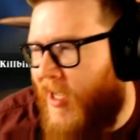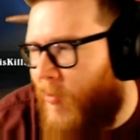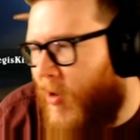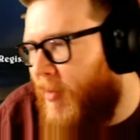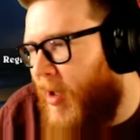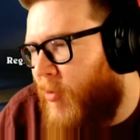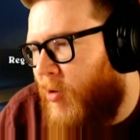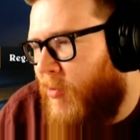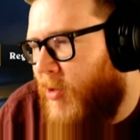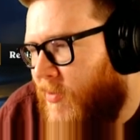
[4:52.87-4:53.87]
What about
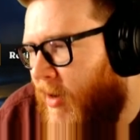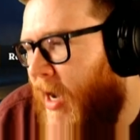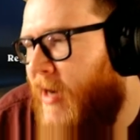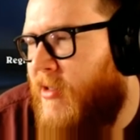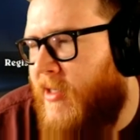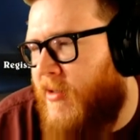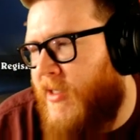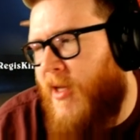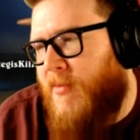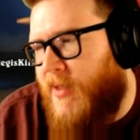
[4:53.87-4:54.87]
more rewards for higher tier
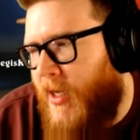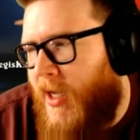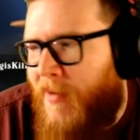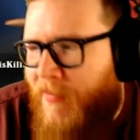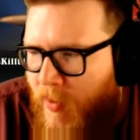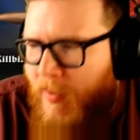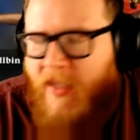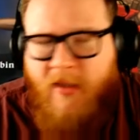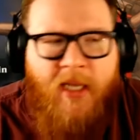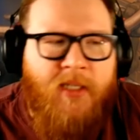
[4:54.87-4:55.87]
subs? Um, we might
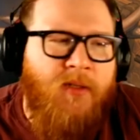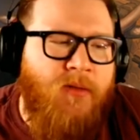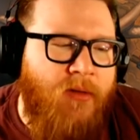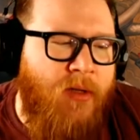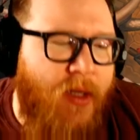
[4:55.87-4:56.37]
do that too.